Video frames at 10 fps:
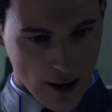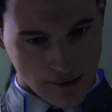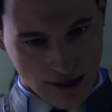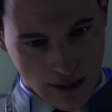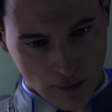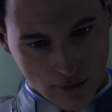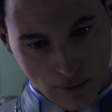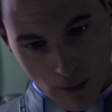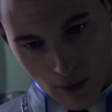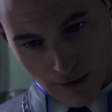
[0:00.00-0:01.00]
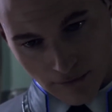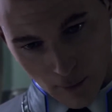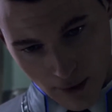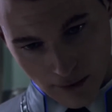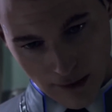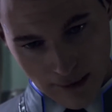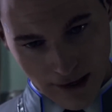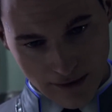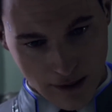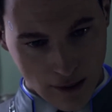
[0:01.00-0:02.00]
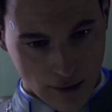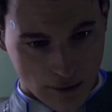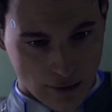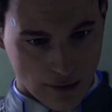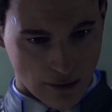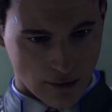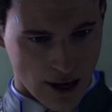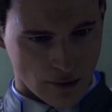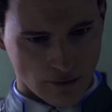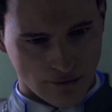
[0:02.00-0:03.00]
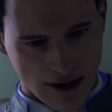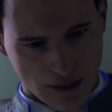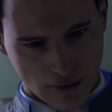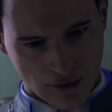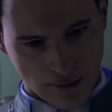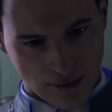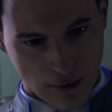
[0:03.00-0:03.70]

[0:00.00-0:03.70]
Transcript: to help you. Homicide was reported forty-three minutes ago. I couldn't find you at Jimmy's